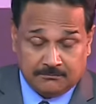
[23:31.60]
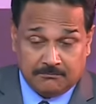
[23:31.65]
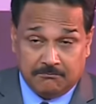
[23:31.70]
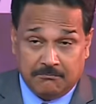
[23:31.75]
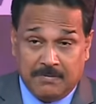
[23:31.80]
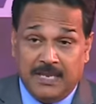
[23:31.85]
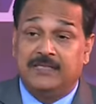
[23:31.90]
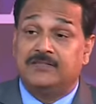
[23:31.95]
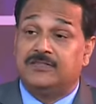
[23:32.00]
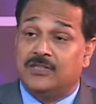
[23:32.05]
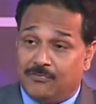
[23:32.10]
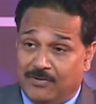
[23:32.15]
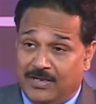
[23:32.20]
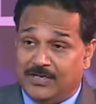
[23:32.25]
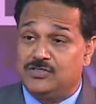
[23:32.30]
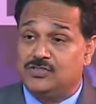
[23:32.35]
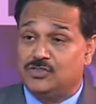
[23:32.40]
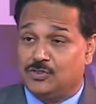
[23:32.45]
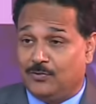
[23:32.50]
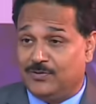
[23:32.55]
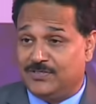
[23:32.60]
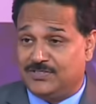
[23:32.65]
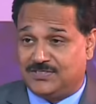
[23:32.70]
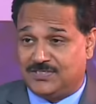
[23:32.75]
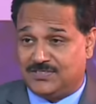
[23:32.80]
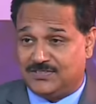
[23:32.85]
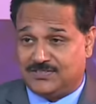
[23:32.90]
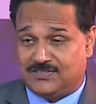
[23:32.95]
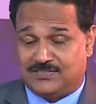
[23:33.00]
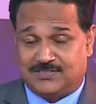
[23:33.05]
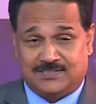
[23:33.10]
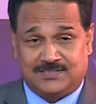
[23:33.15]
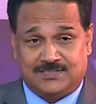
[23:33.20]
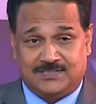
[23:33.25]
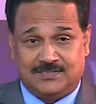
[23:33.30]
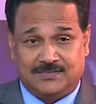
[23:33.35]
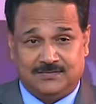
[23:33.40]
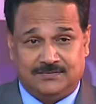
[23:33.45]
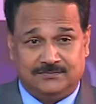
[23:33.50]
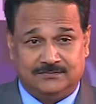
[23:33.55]
Make the right choices.
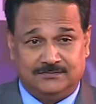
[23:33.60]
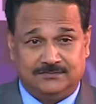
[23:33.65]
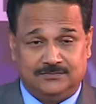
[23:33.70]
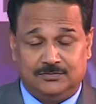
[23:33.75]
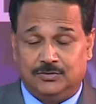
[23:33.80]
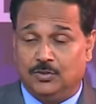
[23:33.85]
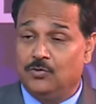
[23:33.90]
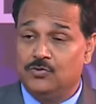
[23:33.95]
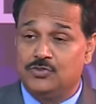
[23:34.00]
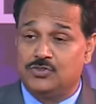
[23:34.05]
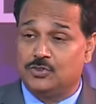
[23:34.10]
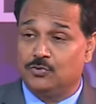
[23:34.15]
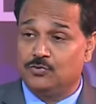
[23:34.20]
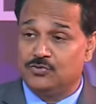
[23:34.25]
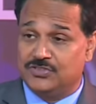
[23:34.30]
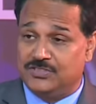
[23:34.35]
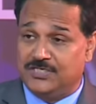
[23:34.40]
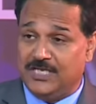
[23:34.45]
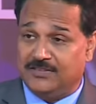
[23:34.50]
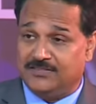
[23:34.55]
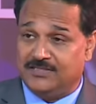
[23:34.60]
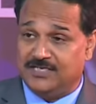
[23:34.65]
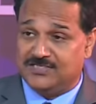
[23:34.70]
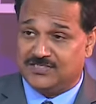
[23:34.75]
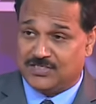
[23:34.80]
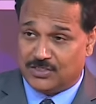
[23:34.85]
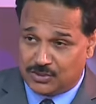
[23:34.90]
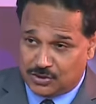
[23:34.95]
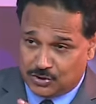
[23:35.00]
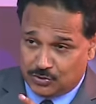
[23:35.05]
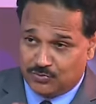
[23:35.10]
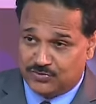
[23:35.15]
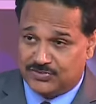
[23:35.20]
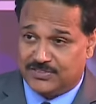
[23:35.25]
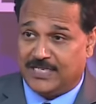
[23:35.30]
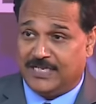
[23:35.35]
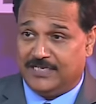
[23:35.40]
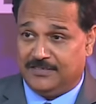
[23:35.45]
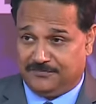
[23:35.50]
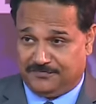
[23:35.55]
Don't choose death. He said, choose
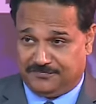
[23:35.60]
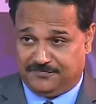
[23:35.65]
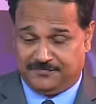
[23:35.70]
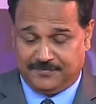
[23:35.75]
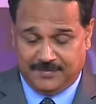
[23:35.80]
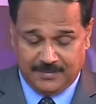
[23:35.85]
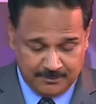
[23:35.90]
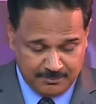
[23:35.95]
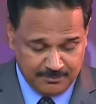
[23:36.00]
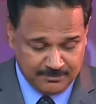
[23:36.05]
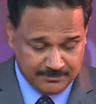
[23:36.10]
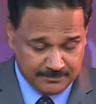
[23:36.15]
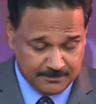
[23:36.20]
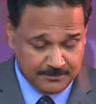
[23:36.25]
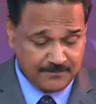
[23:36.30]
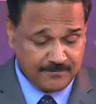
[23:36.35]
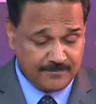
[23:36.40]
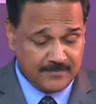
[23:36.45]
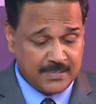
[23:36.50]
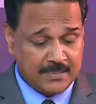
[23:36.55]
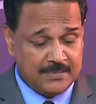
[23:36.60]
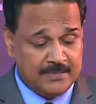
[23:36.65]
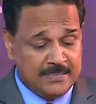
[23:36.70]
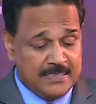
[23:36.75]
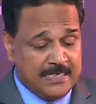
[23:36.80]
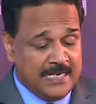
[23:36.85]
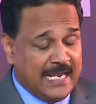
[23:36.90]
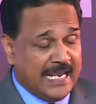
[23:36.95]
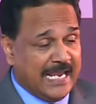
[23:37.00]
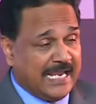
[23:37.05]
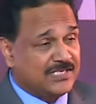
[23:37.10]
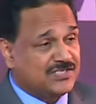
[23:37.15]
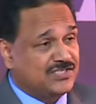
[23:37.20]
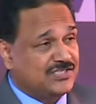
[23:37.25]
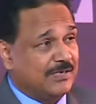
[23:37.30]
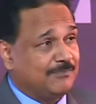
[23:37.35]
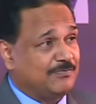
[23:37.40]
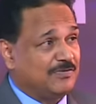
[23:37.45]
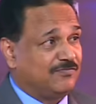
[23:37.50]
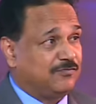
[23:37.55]
life. If Acts
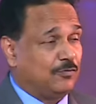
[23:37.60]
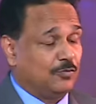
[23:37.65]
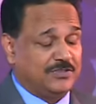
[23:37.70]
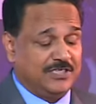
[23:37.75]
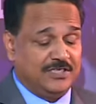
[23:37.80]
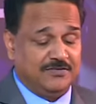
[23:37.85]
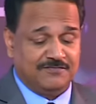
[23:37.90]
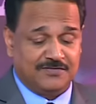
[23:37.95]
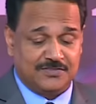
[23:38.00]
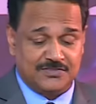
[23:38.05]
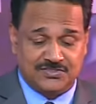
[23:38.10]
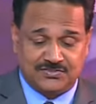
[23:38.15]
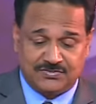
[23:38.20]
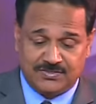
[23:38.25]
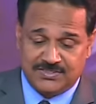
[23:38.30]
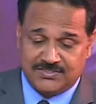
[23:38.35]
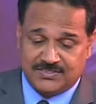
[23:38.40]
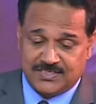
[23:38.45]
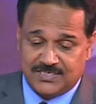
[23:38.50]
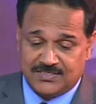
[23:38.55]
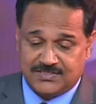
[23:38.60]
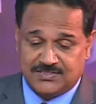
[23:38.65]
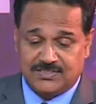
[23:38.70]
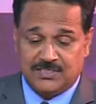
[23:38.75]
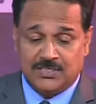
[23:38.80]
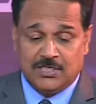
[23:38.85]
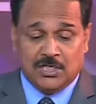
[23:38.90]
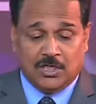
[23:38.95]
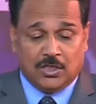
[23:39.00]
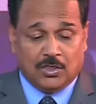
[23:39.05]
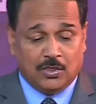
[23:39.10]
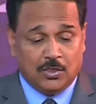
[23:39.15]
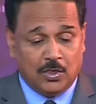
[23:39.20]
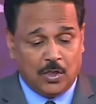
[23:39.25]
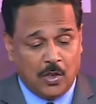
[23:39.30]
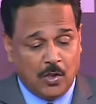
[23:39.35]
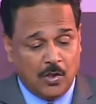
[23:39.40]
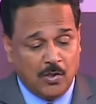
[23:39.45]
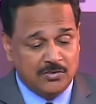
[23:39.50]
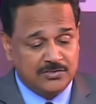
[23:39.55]
chapter fourteen verse three says,
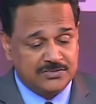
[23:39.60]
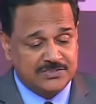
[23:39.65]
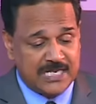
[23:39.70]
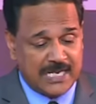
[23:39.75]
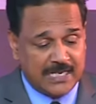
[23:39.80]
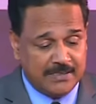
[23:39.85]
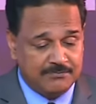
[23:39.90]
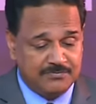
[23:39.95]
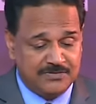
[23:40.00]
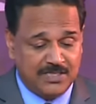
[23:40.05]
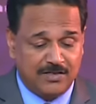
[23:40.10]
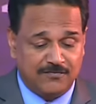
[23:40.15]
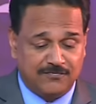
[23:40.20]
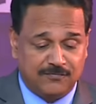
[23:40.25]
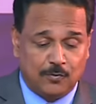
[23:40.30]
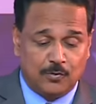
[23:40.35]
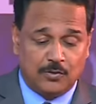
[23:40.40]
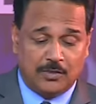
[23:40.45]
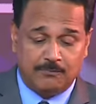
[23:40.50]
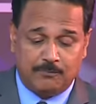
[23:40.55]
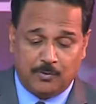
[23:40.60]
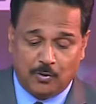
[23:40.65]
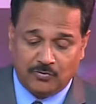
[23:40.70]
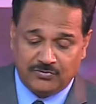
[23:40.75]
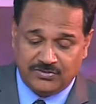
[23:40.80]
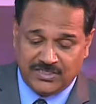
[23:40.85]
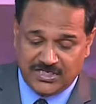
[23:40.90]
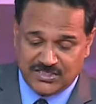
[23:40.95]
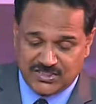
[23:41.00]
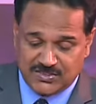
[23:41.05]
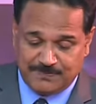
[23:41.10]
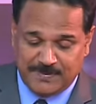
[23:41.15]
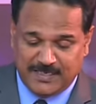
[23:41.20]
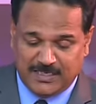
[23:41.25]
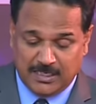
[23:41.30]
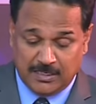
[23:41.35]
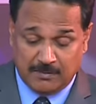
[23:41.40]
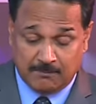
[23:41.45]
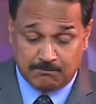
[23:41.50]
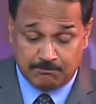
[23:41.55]
long time therefore abode they,
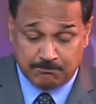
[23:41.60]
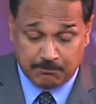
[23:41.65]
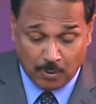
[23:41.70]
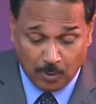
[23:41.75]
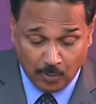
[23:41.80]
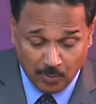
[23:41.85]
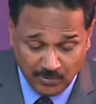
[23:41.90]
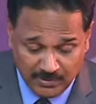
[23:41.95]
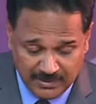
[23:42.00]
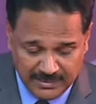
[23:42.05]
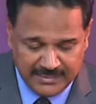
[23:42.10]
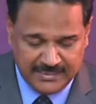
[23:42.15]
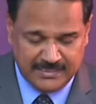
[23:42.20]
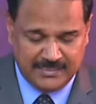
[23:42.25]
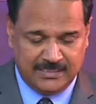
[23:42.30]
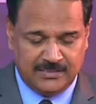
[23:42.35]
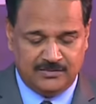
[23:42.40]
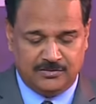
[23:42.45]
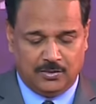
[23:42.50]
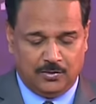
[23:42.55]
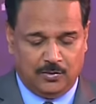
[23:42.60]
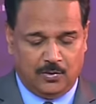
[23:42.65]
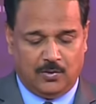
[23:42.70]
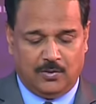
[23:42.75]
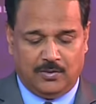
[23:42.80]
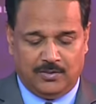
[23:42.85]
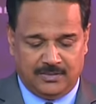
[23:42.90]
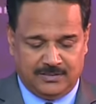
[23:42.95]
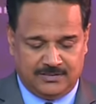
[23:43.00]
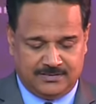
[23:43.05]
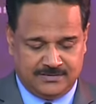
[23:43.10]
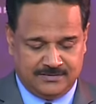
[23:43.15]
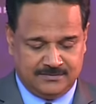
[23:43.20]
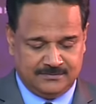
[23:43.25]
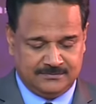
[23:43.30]
speaking boldly in the Lord,